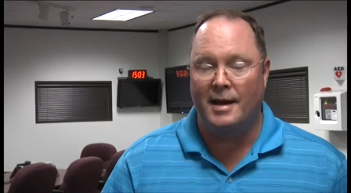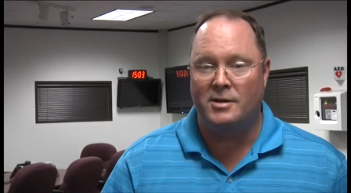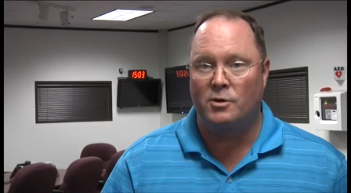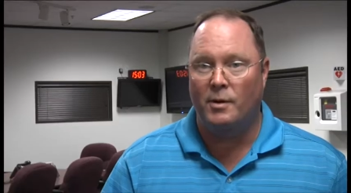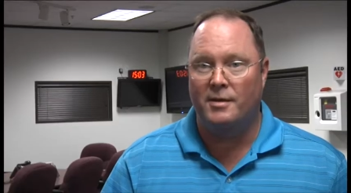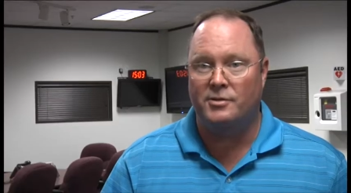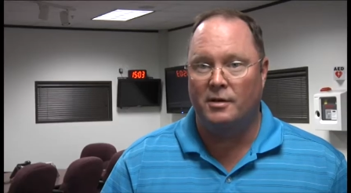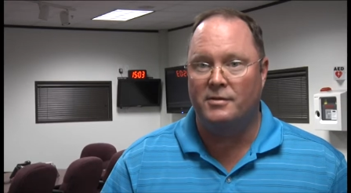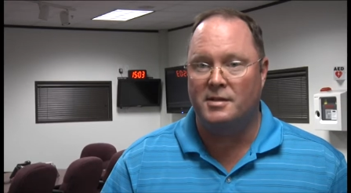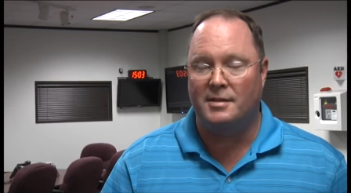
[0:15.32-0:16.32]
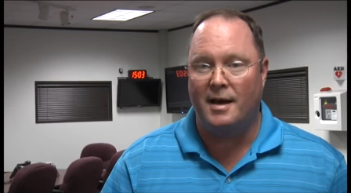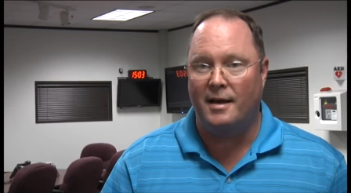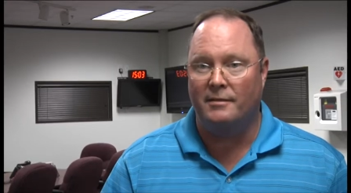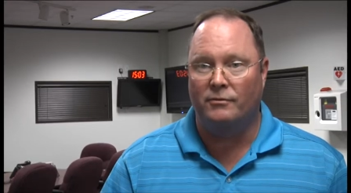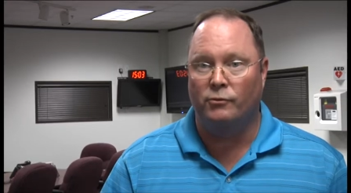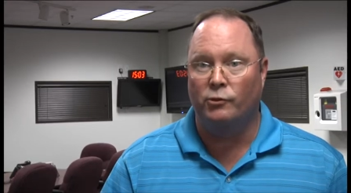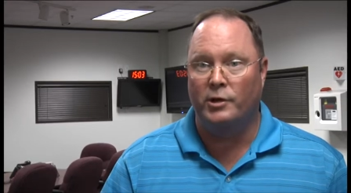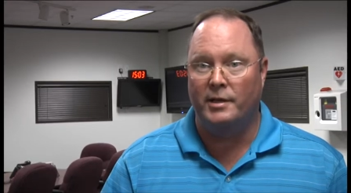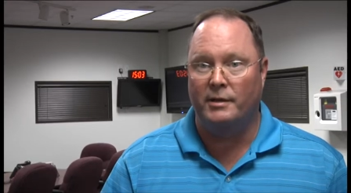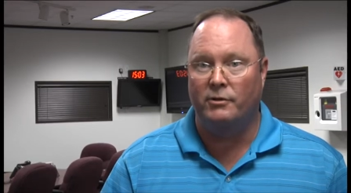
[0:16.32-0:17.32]
National Weather Service has gotten
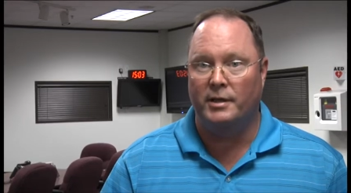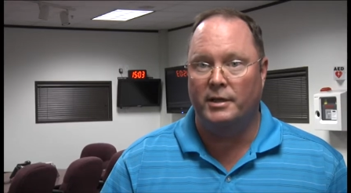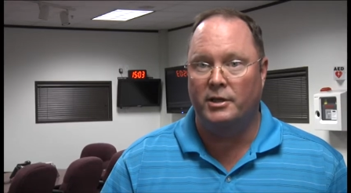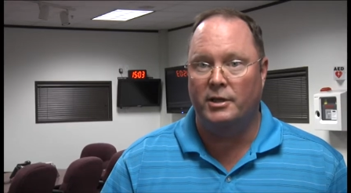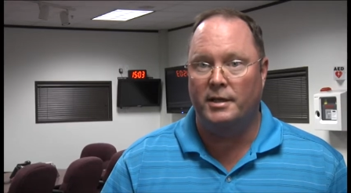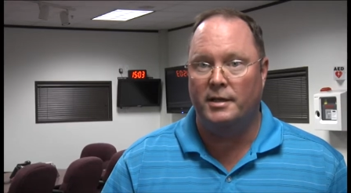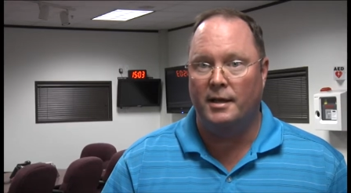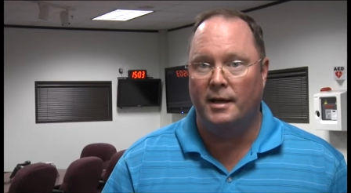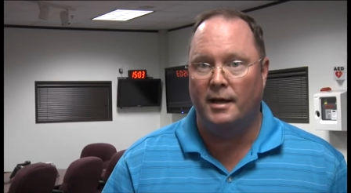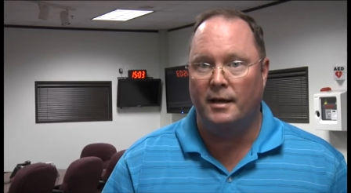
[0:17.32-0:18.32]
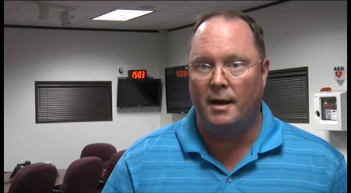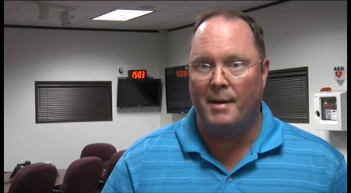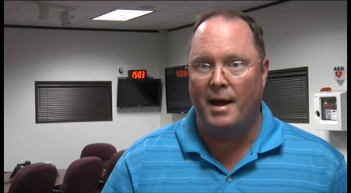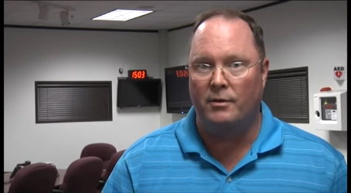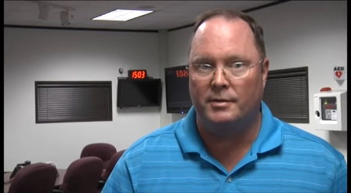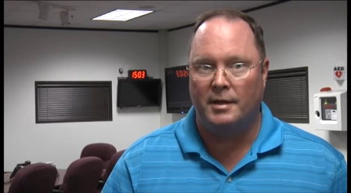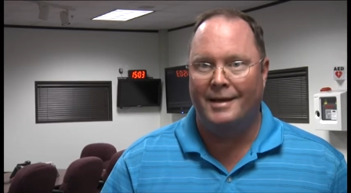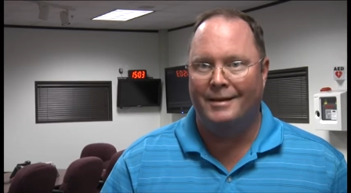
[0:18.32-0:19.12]
really, really good uh, about